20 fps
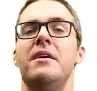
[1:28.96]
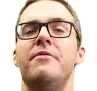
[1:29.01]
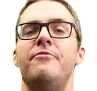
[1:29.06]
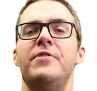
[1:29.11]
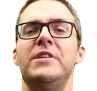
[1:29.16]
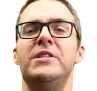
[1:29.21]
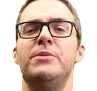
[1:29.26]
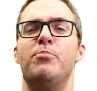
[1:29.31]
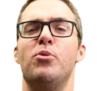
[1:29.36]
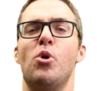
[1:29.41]

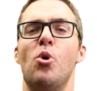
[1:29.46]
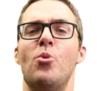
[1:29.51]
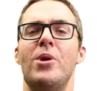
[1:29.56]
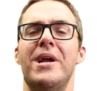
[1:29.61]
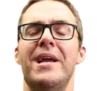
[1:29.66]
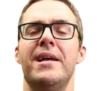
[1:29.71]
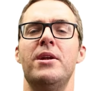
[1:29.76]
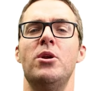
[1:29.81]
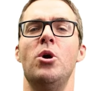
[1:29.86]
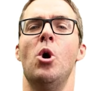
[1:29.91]
If it's
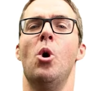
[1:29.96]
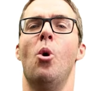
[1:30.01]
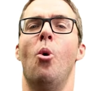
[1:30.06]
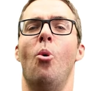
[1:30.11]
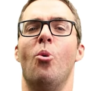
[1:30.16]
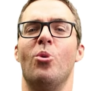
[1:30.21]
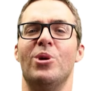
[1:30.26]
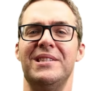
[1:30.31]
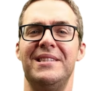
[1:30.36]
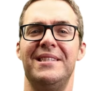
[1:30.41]
broken
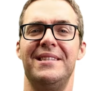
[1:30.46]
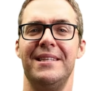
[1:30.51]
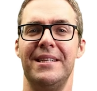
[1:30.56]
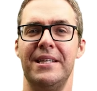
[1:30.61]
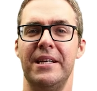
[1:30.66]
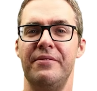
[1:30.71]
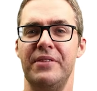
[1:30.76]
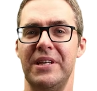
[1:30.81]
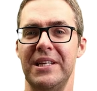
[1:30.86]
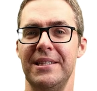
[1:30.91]
or it's
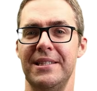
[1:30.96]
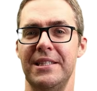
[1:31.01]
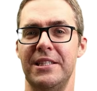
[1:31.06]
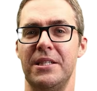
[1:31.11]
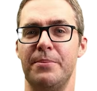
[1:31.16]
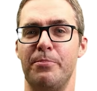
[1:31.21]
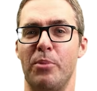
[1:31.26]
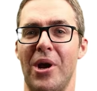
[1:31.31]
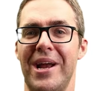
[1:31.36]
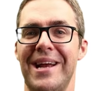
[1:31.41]
significantly
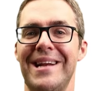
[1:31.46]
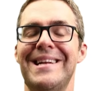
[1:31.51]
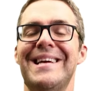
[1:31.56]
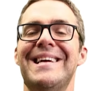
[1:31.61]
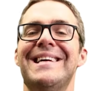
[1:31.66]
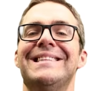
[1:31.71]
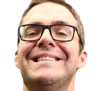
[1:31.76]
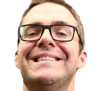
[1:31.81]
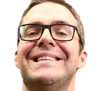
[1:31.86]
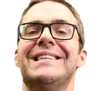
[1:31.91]
sprained,
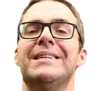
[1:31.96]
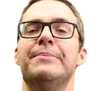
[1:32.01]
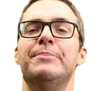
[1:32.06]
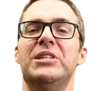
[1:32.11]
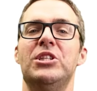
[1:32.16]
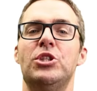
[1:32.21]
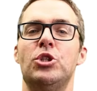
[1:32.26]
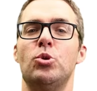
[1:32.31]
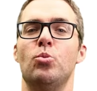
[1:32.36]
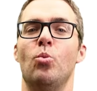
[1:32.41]
it's gonna
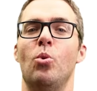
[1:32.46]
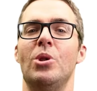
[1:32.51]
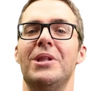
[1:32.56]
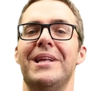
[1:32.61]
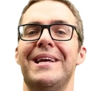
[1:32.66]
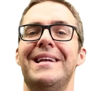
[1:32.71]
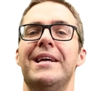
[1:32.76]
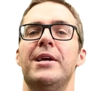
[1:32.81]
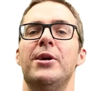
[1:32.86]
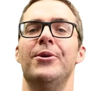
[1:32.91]
be
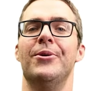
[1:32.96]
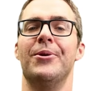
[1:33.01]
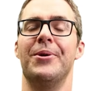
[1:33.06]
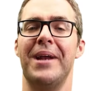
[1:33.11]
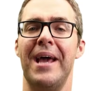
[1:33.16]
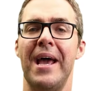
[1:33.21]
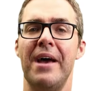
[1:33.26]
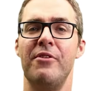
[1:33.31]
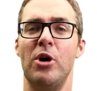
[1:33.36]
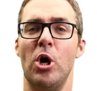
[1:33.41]
swollen. You're
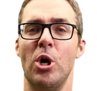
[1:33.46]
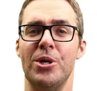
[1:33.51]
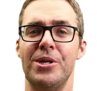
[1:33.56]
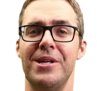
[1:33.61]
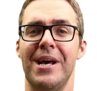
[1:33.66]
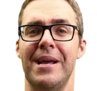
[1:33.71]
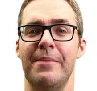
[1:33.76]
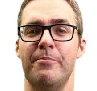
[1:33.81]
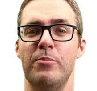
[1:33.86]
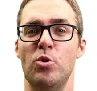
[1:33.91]
gonna have a
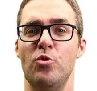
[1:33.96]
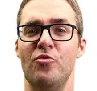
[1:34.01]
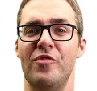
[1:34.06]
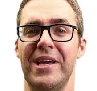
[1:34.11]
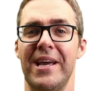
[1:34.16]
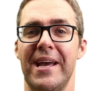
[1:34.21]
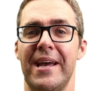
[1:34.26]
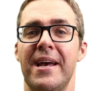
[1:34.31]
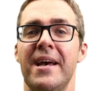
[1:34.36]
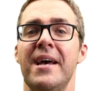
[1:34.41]
hard time
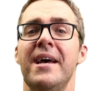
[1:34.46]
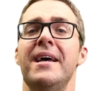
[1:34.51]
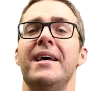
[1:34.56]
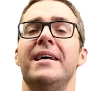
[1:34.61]
moving it.